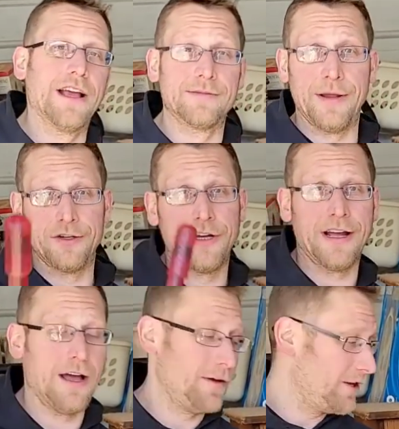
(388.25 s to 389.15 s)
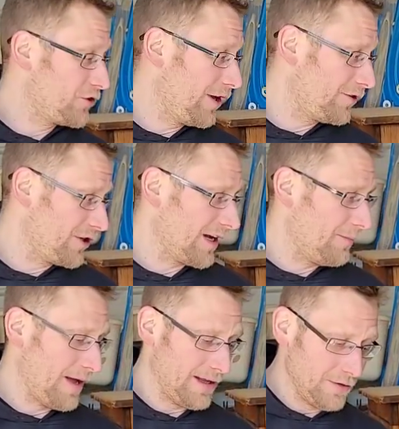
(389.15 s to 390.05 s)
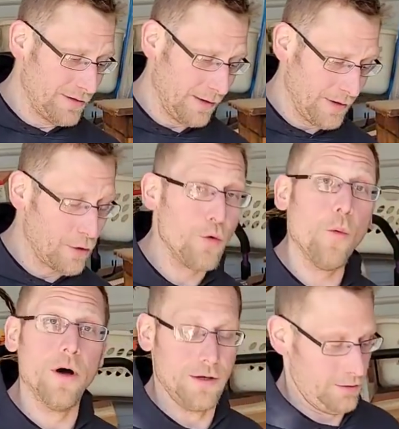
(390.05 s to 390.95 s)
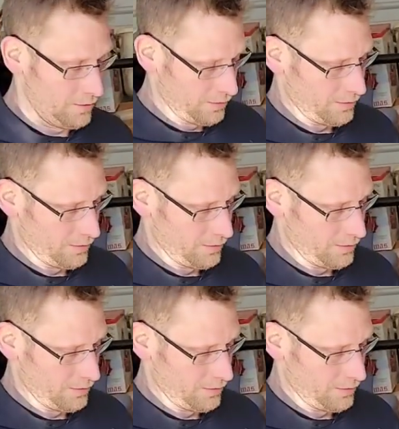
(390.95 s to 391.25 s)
You guys better check out his channel, check out mine, and you tell me who won.